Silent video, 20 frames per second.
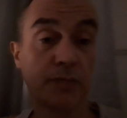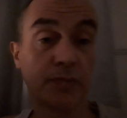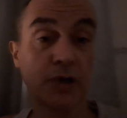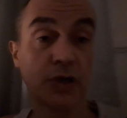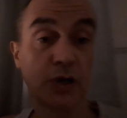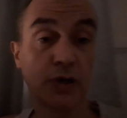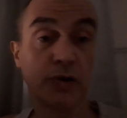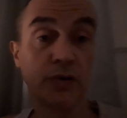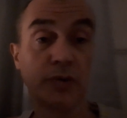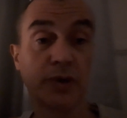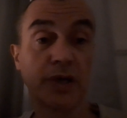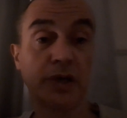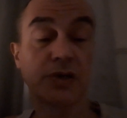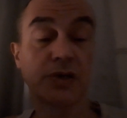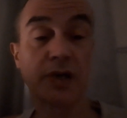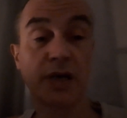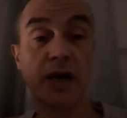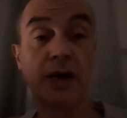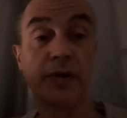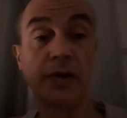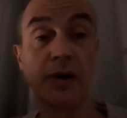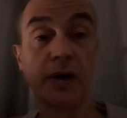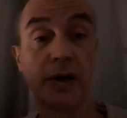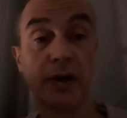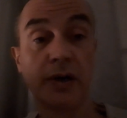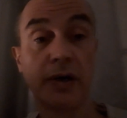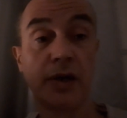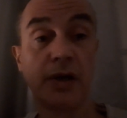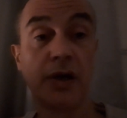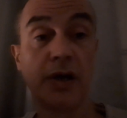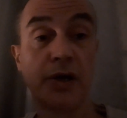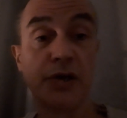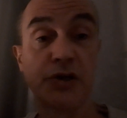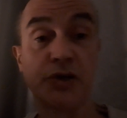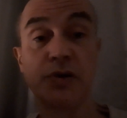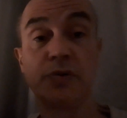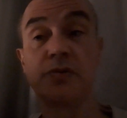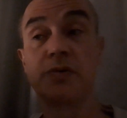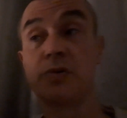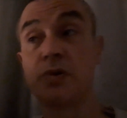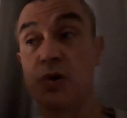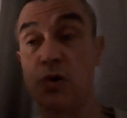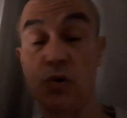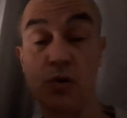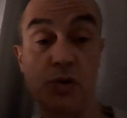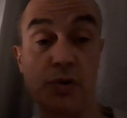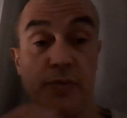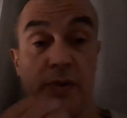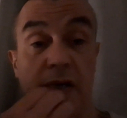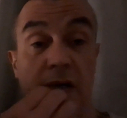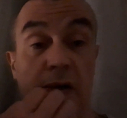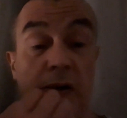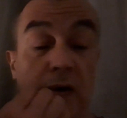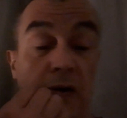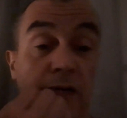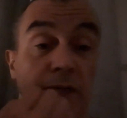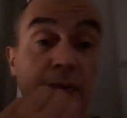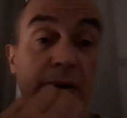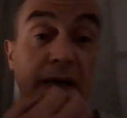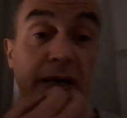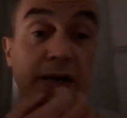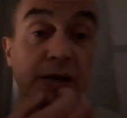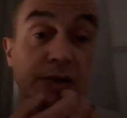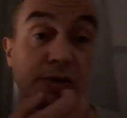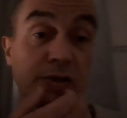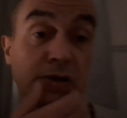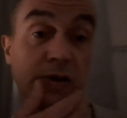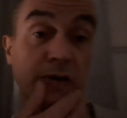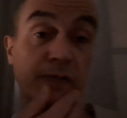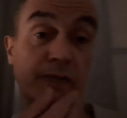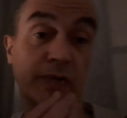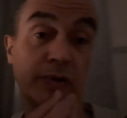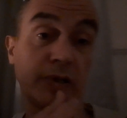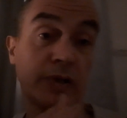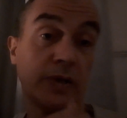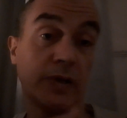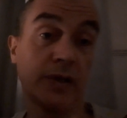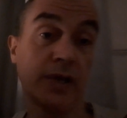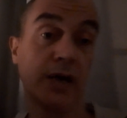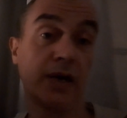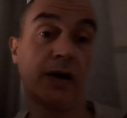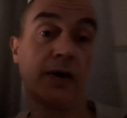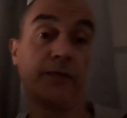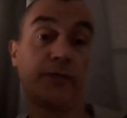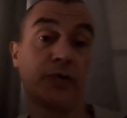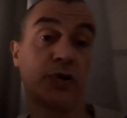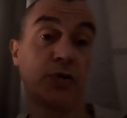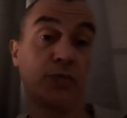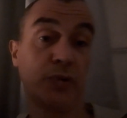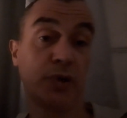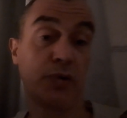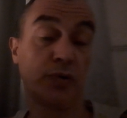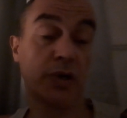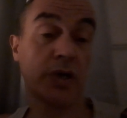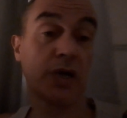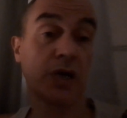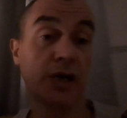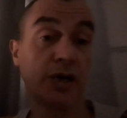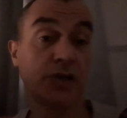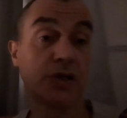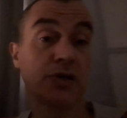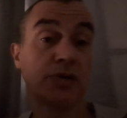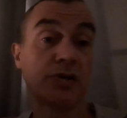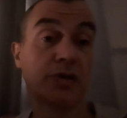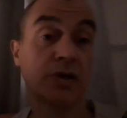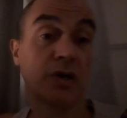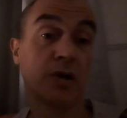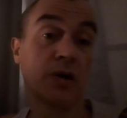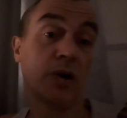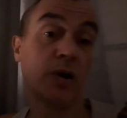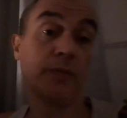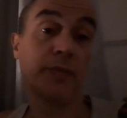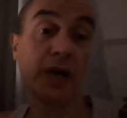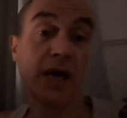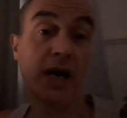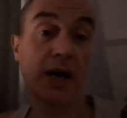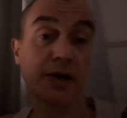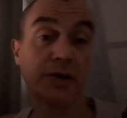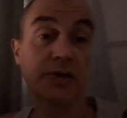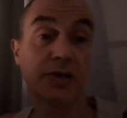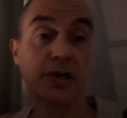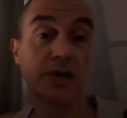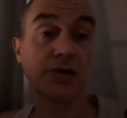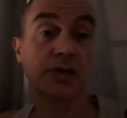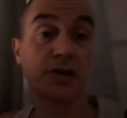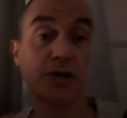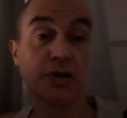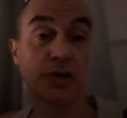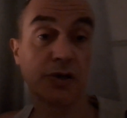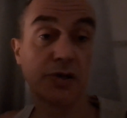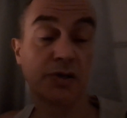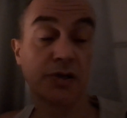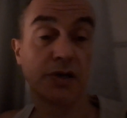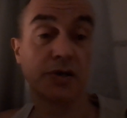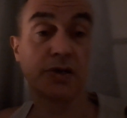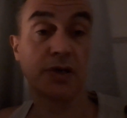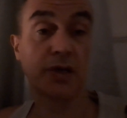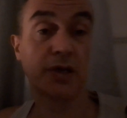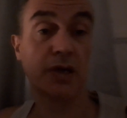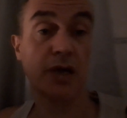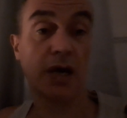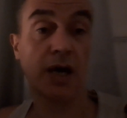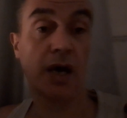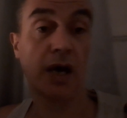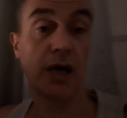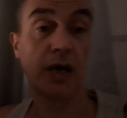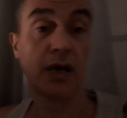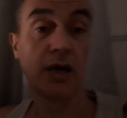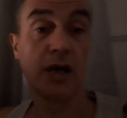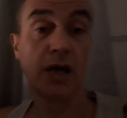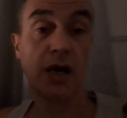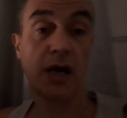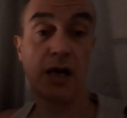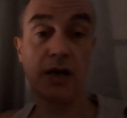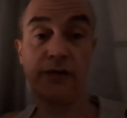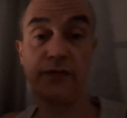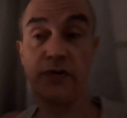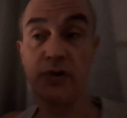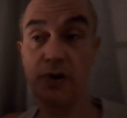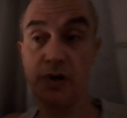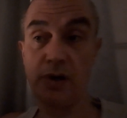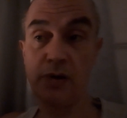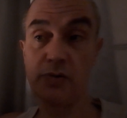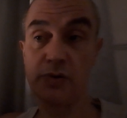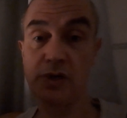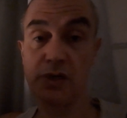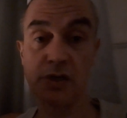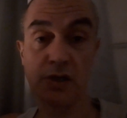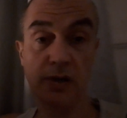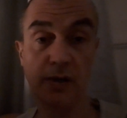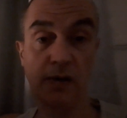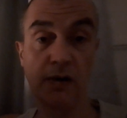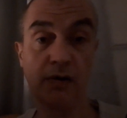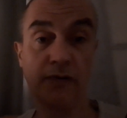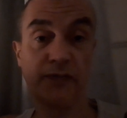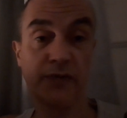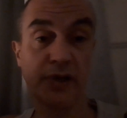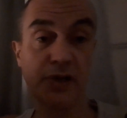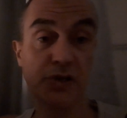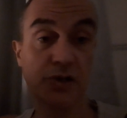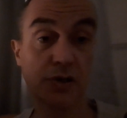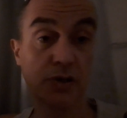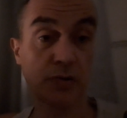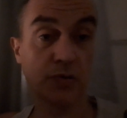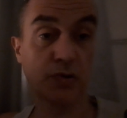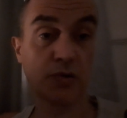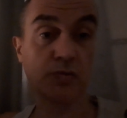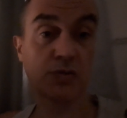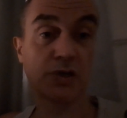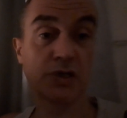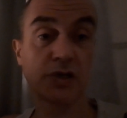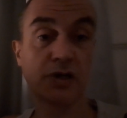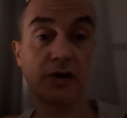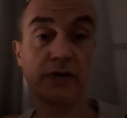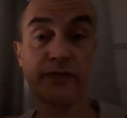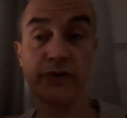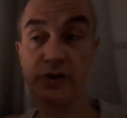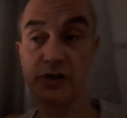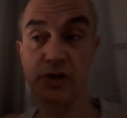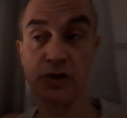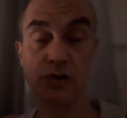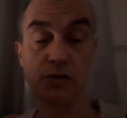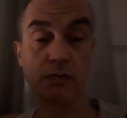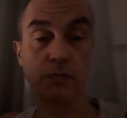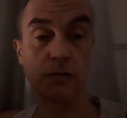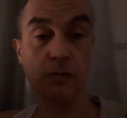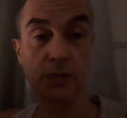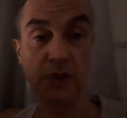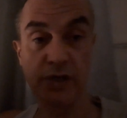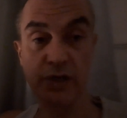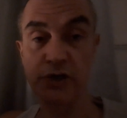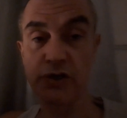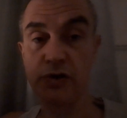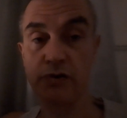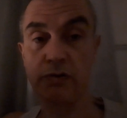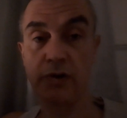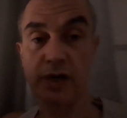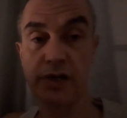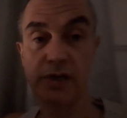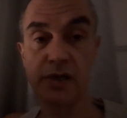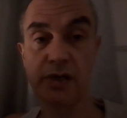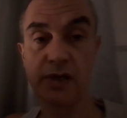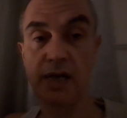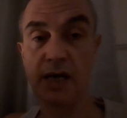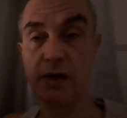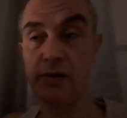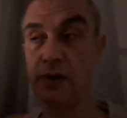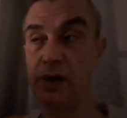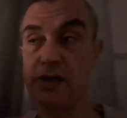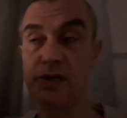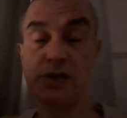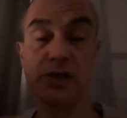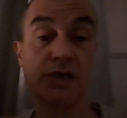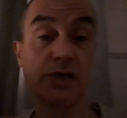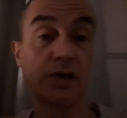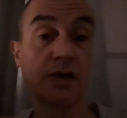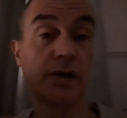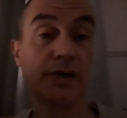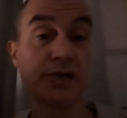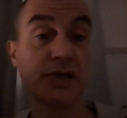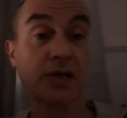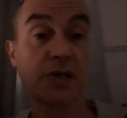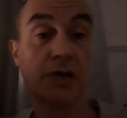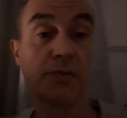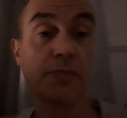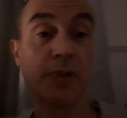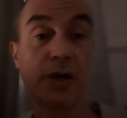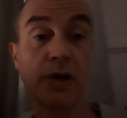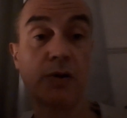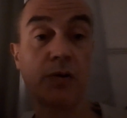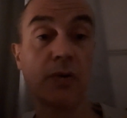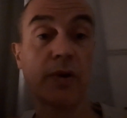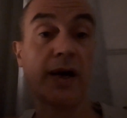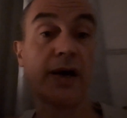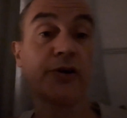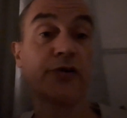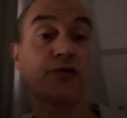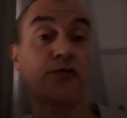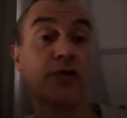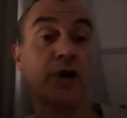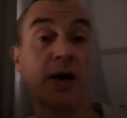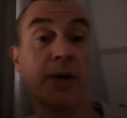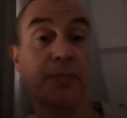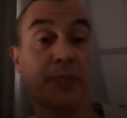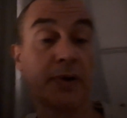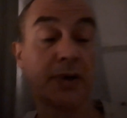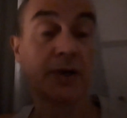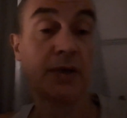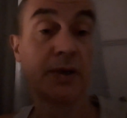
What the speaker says: colluding together to cause me a lot of pain and suffering, that they have communicated to deny me access to justice and care. And if you notice, a lot of these so-called services are all integrated now, hence this ICB and all that crap.